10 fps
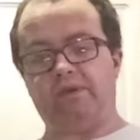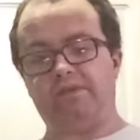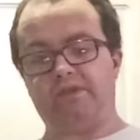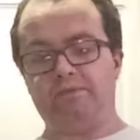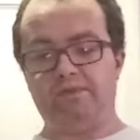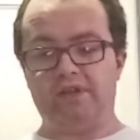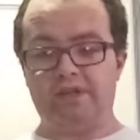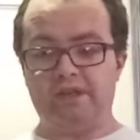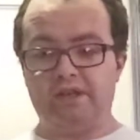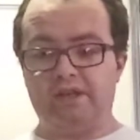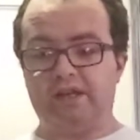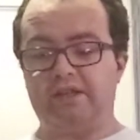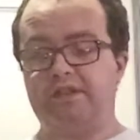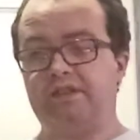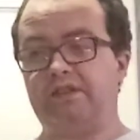up to me,
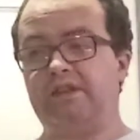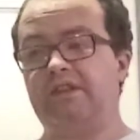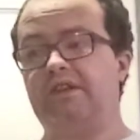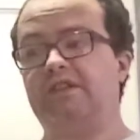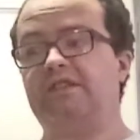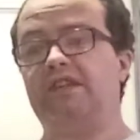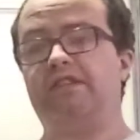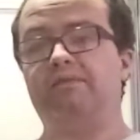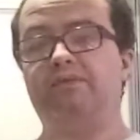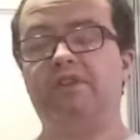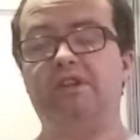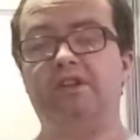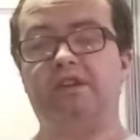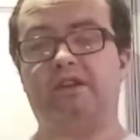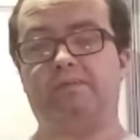and he said to
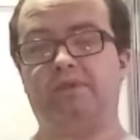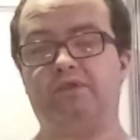me about,